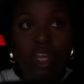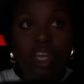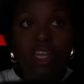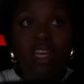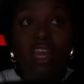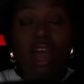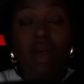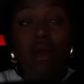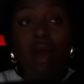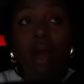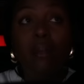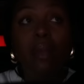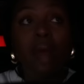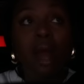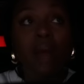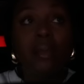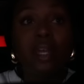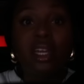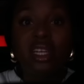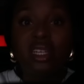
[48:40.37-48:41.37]
Now
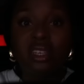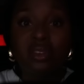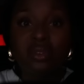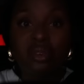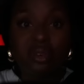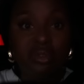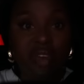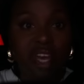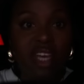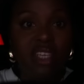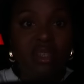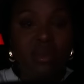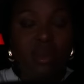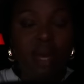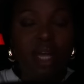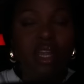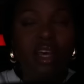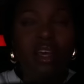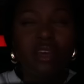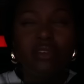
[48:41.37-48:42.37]
I'm in a different phase in
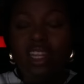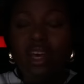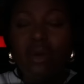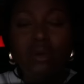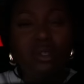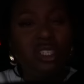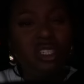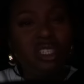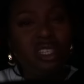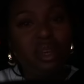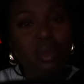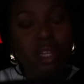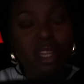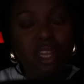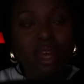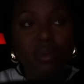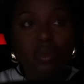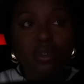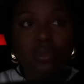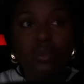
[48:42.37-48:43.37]
my life. That was just something
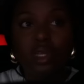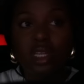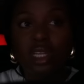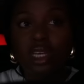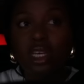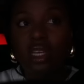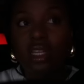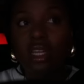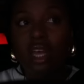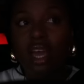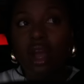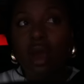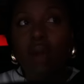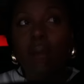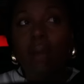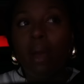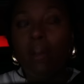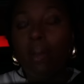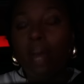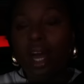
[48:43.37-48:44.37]
that was really like on
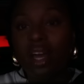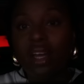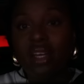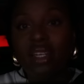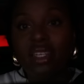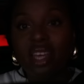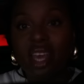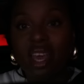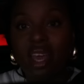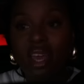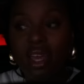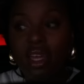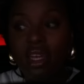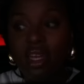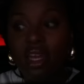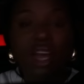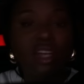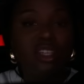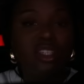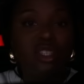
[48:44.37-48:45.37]
my mind,
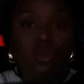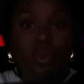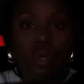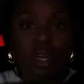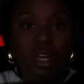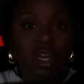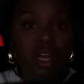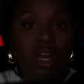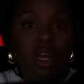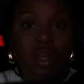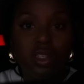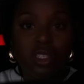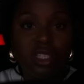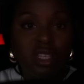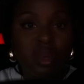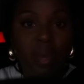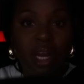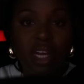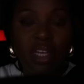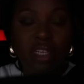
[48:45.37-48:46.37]
and I just want to encourage
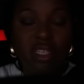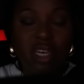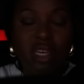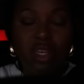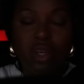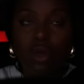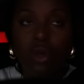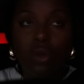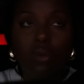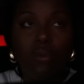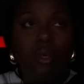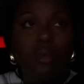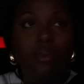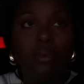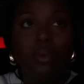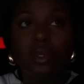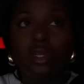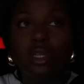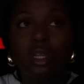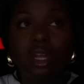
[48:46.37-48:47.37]
somebody, because I know
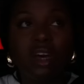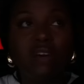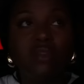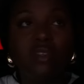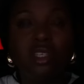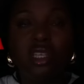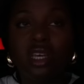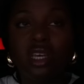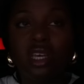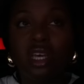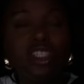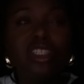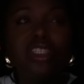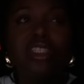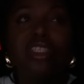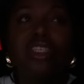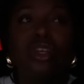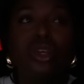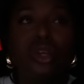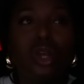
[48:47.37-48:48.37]
people love to
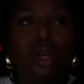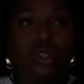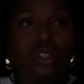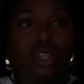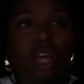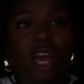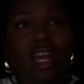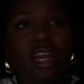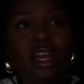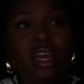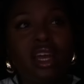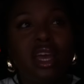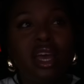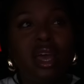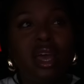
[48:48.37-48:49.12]
just, you know, try to